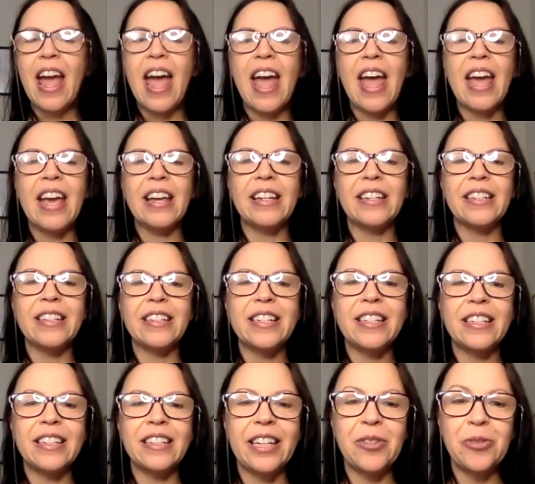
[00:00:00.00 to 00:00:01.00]
And
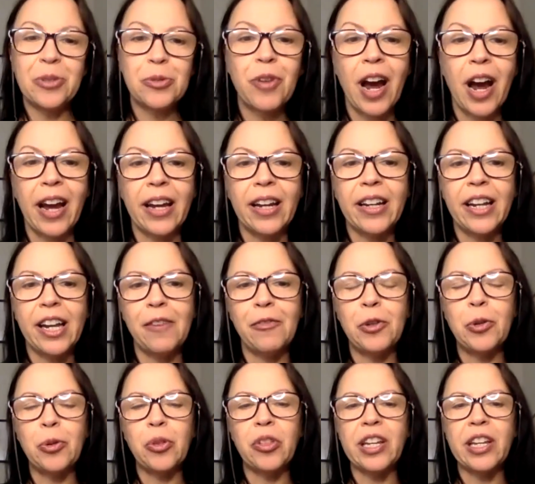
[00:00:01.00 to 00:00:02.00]
he was right.
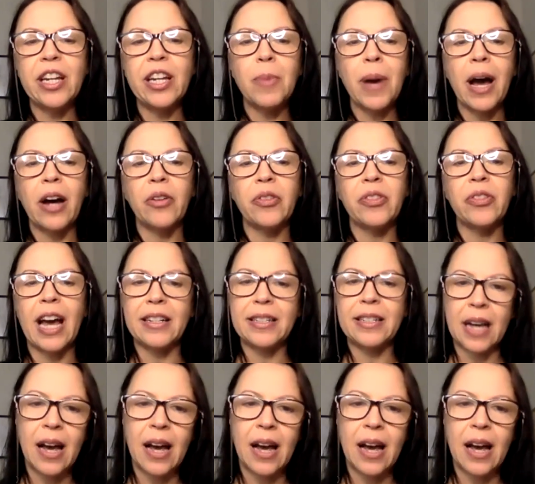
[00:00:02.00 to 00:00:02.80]
If you think about that